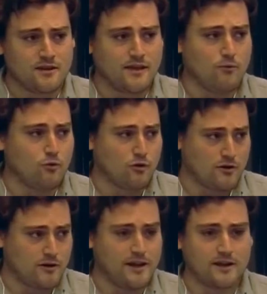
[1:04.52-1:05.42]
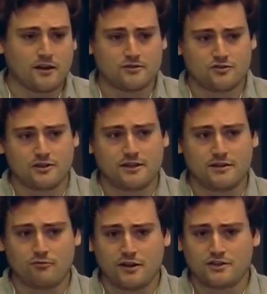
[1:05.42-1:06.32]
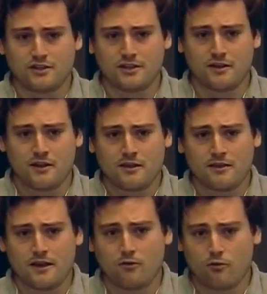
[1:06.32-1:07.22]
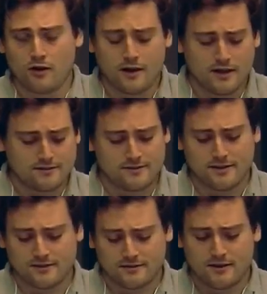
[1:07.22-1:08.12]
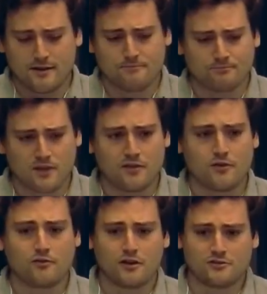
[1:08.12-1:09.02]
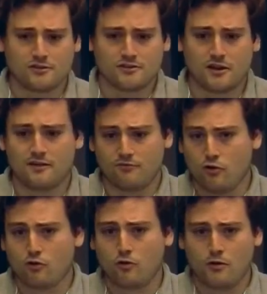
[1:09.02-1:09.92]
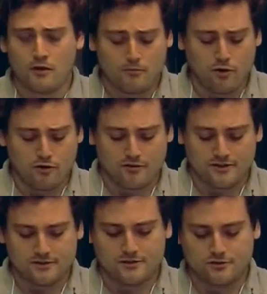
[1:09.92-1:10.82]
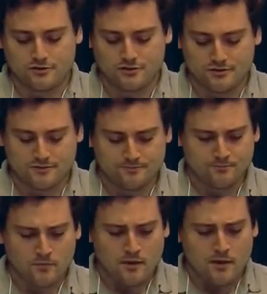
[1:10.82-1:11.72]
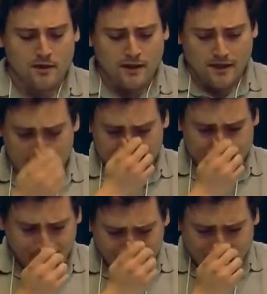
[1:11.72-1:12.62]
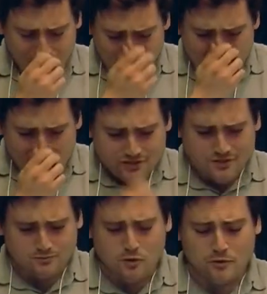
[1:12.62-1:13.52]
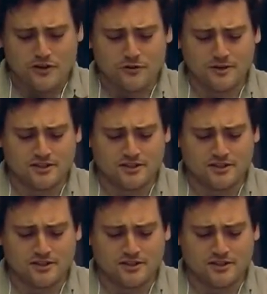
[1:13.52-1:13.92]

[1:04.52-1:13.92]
that work in country and region that organize things in their own countries, kind of local partner institutions. And just what we do in